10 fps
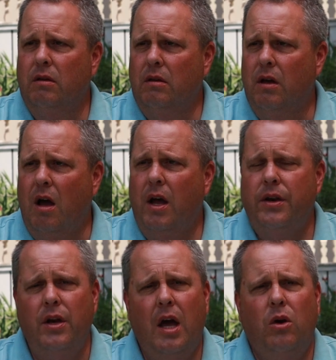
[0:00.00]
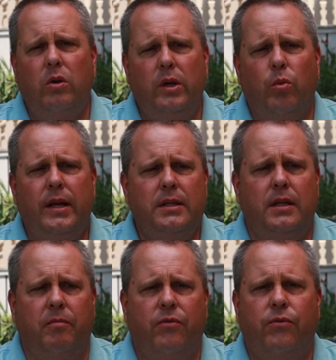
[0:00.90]
God not only raised
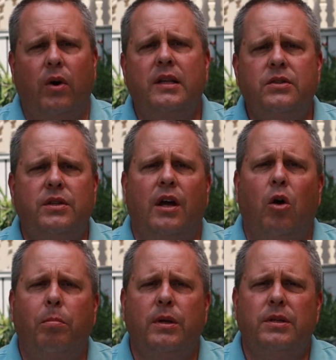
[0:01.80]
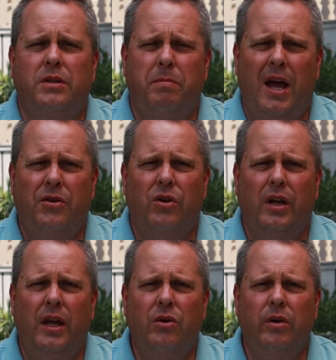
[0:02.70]
up friends to help us, as Patrick
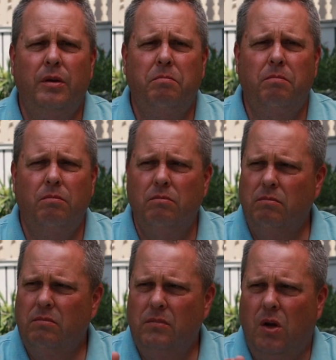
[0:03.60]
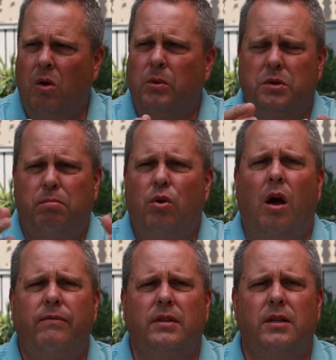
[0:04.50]
Henry almost
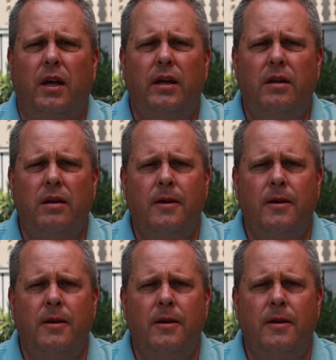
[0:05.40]
prophesied,